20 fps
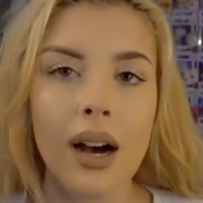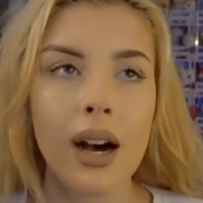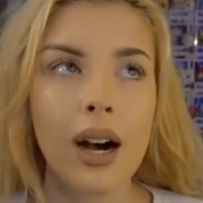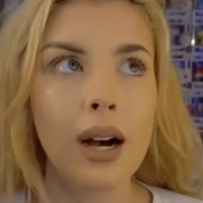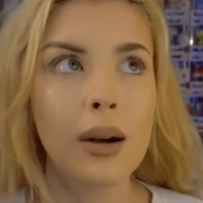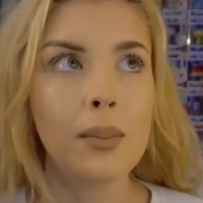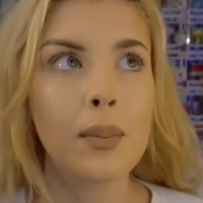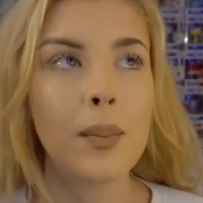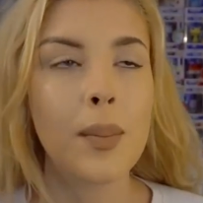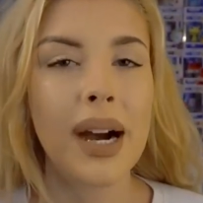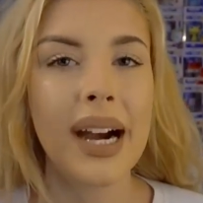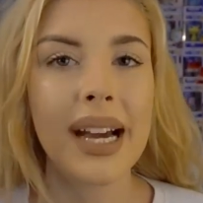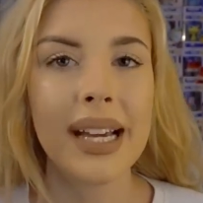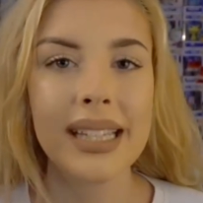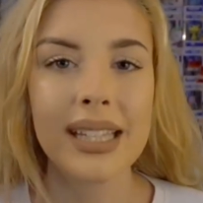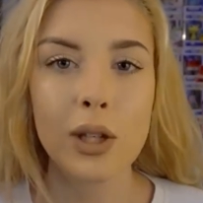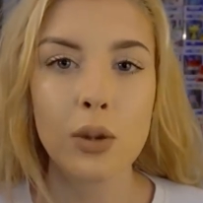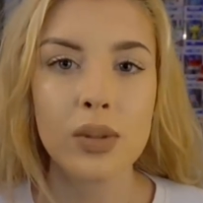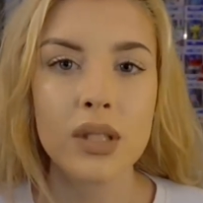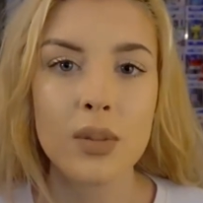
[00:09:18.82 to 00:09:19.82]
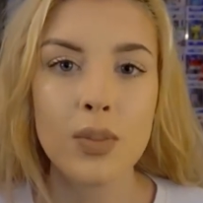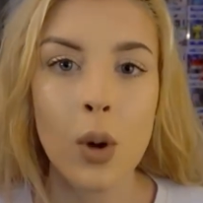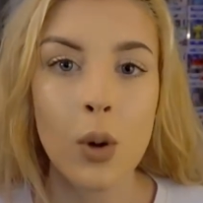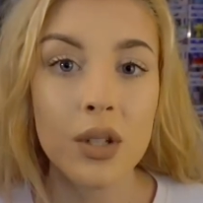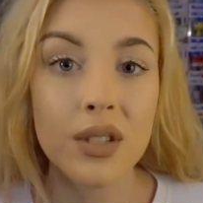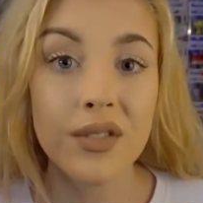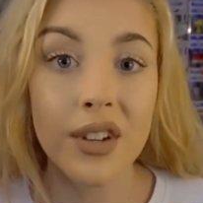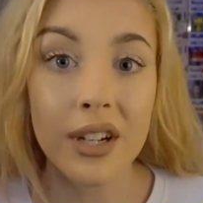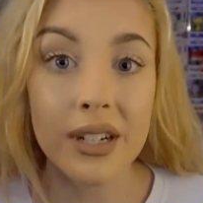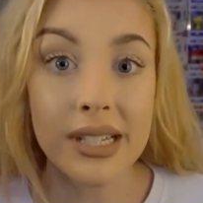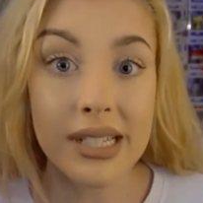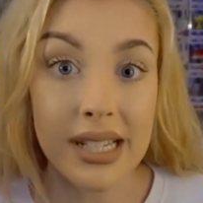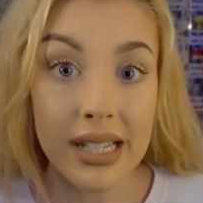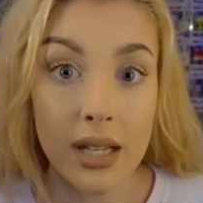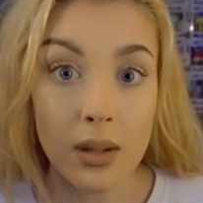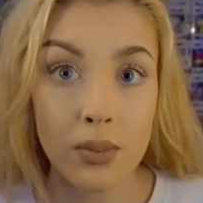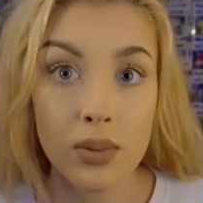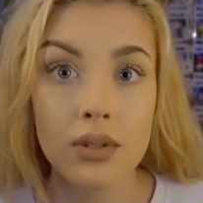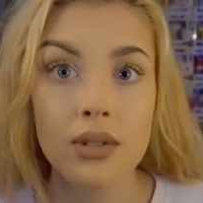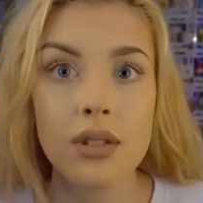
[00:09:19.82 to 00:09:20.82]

Um, my cupid's bow is very deep,